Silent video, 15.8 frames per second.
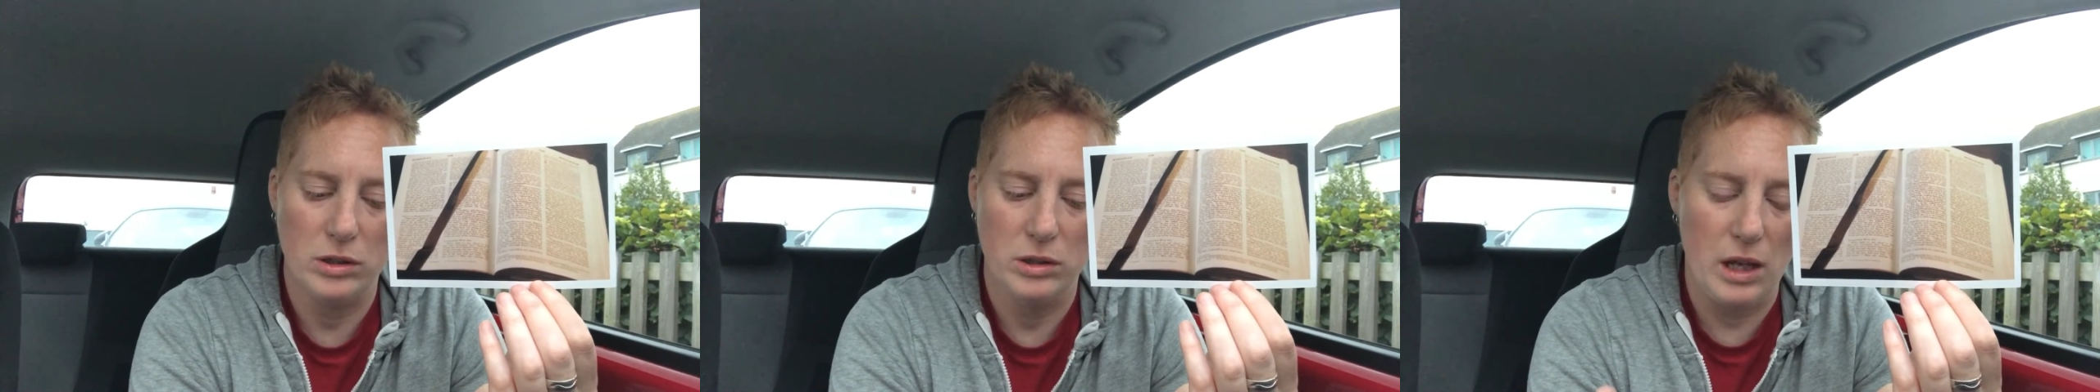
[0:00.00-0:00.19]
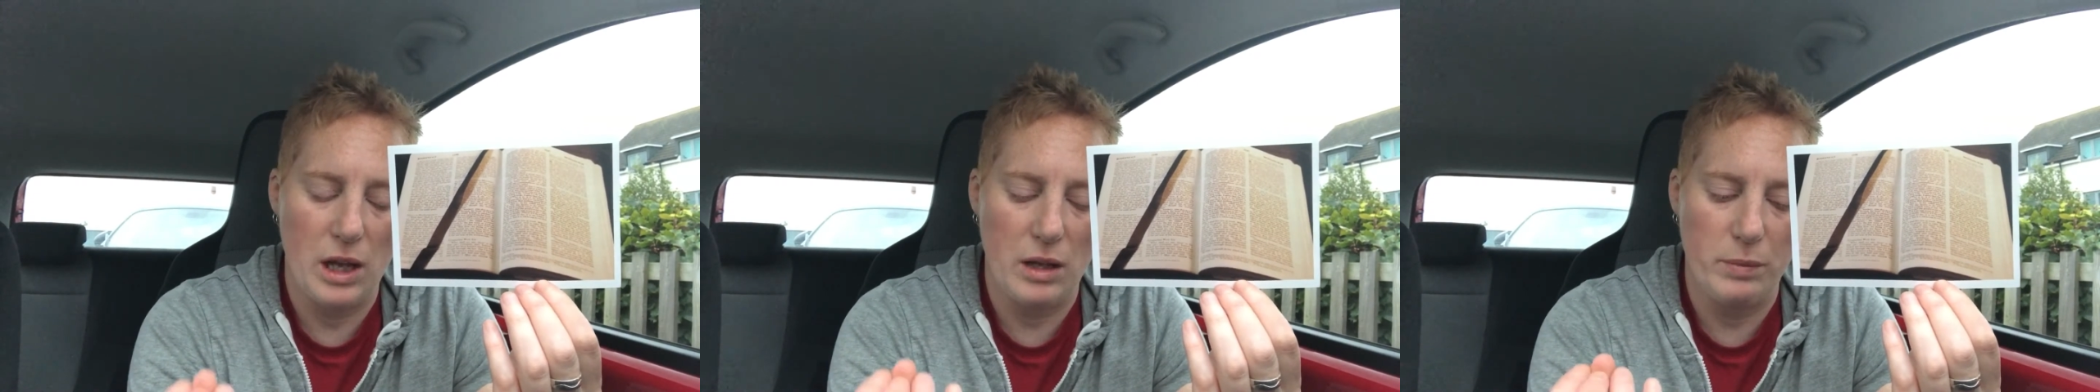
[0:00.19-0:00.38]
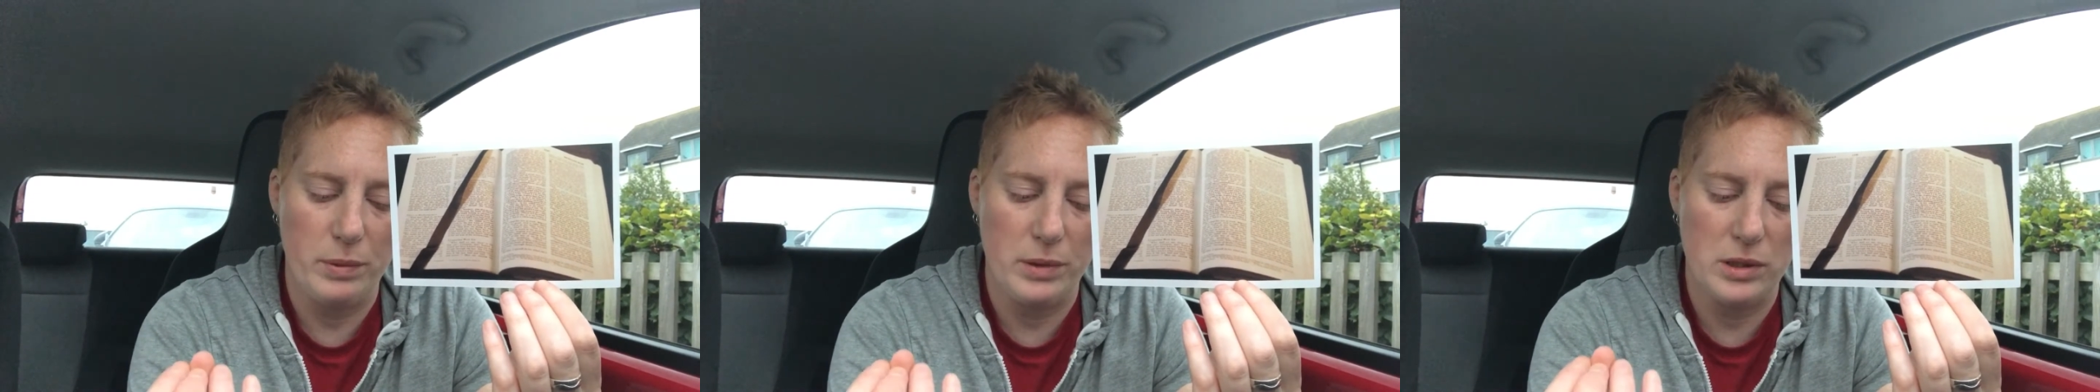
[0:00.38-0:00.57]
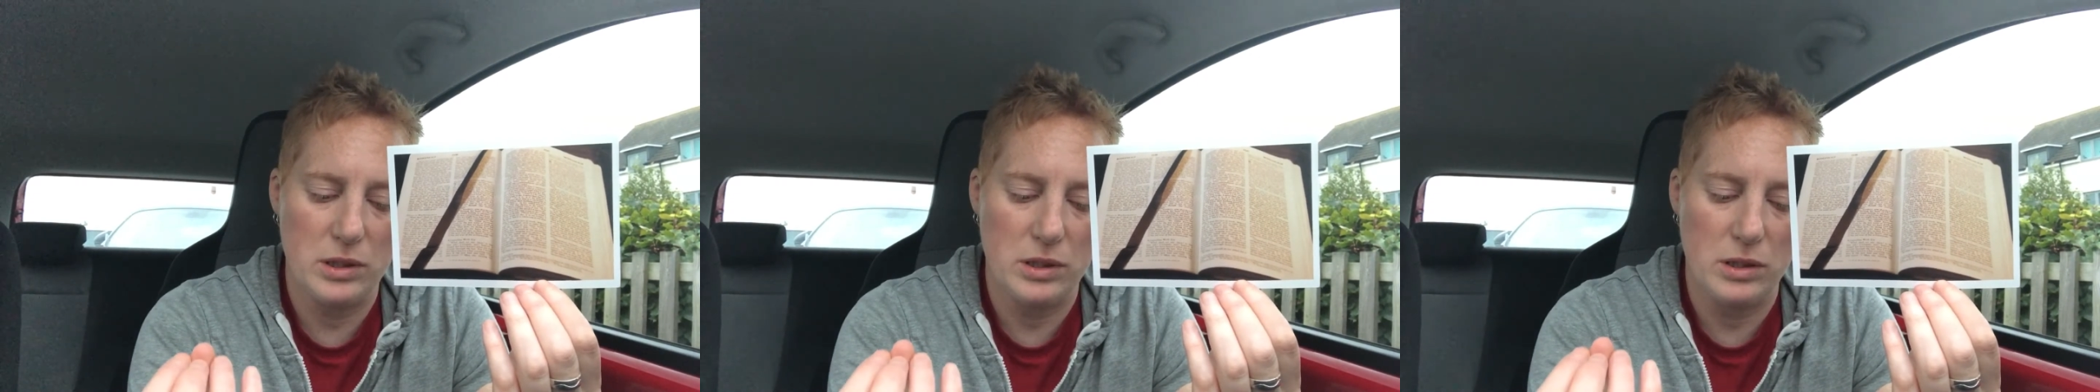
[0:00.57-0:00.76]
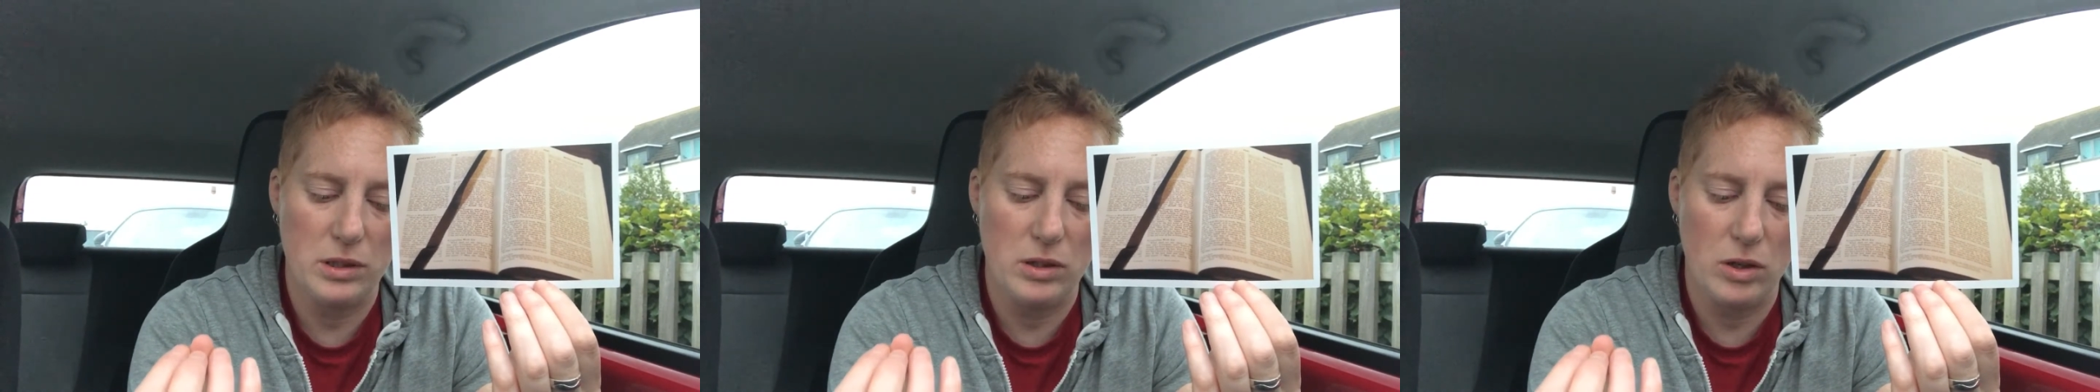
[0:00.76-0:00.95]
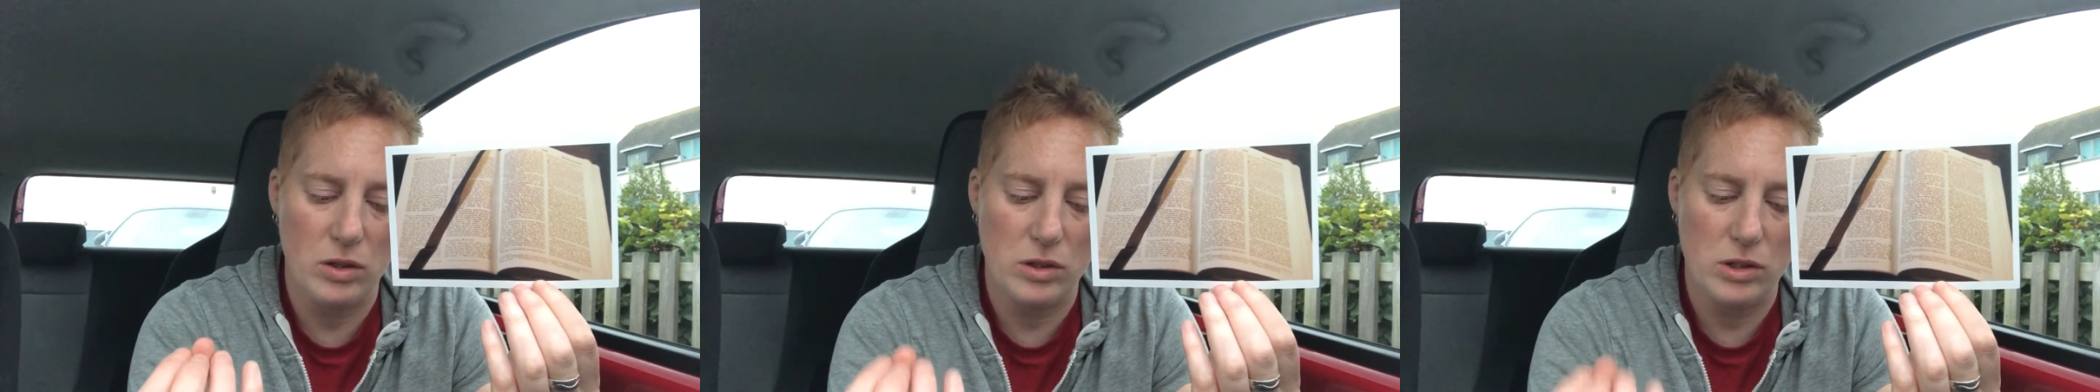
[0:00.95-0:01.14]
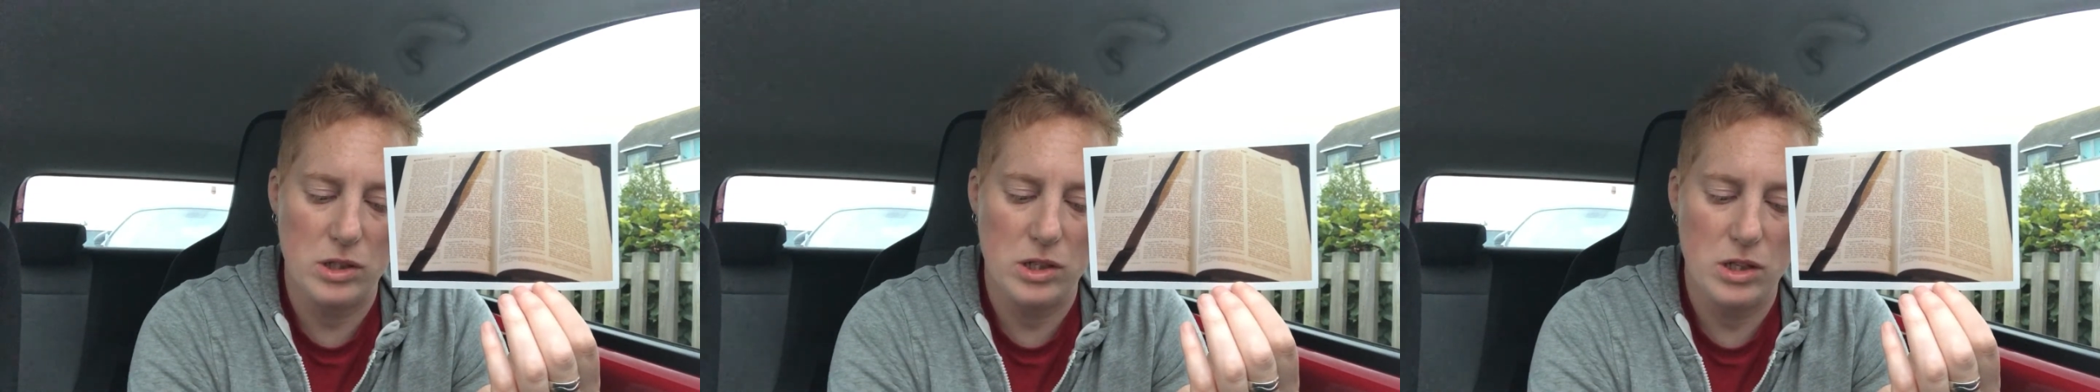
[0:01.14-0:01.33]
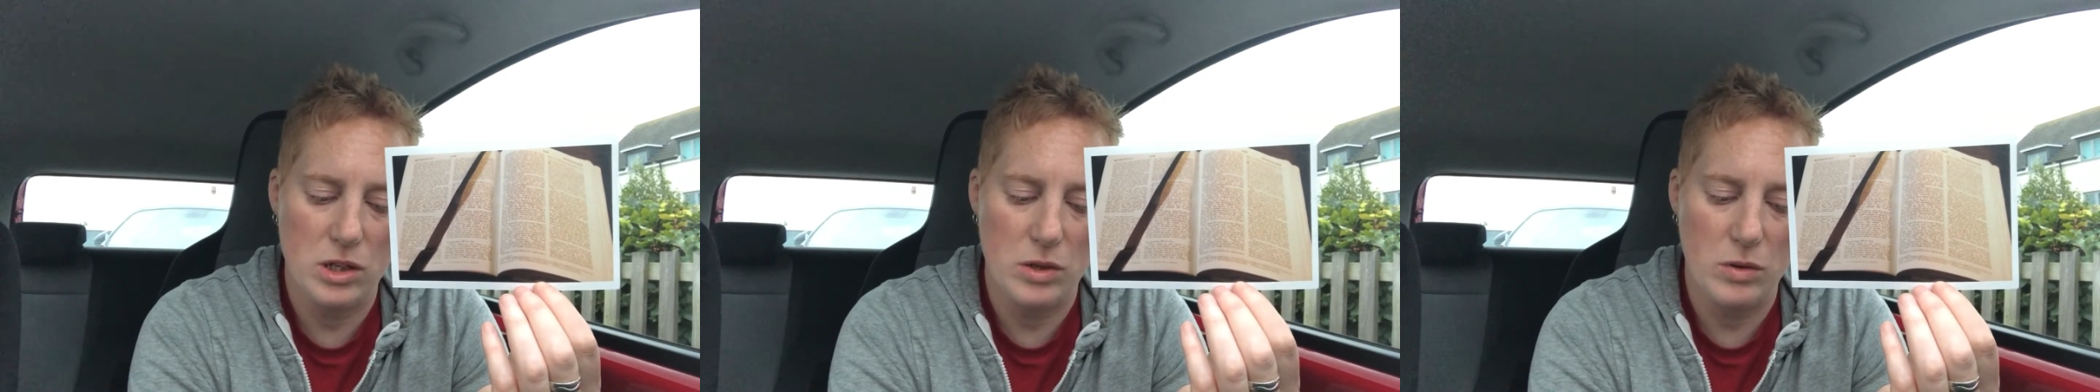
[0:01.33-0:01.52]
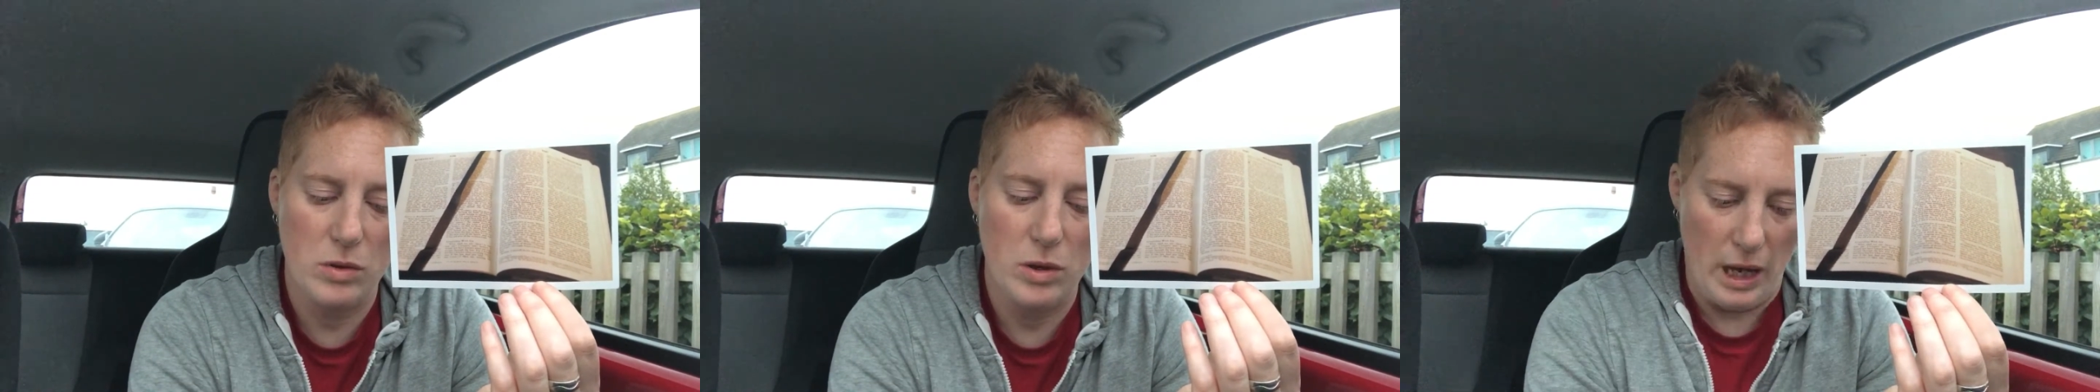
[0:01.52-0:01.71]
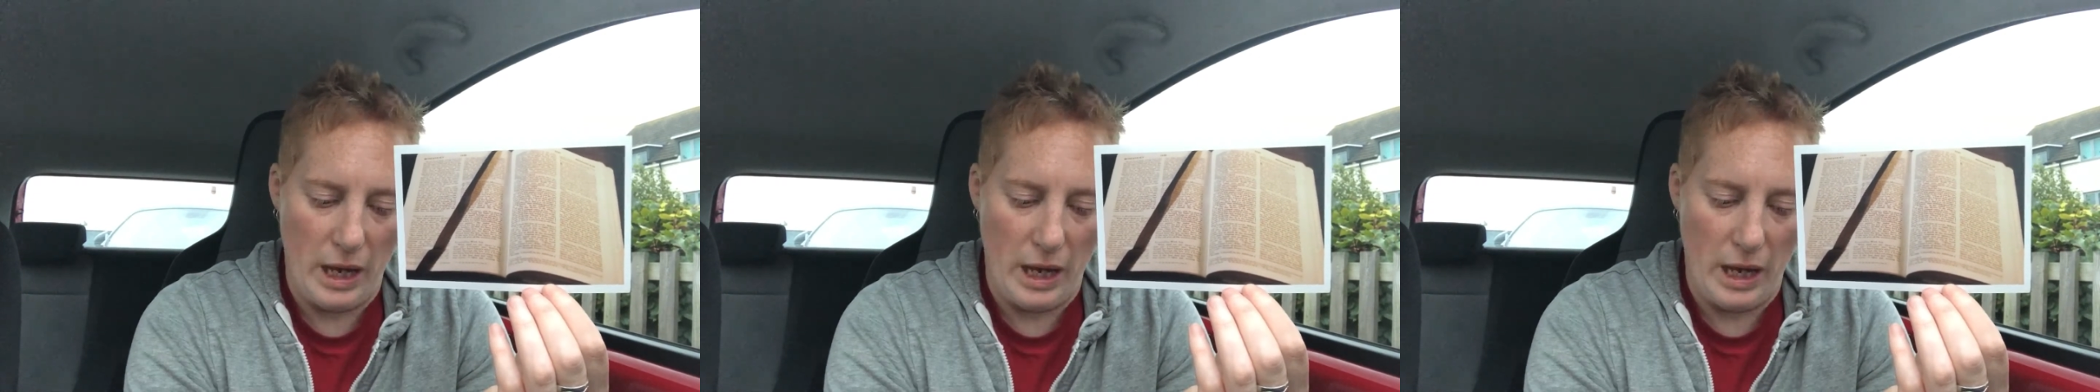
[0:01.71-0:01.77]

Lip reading: Help us not to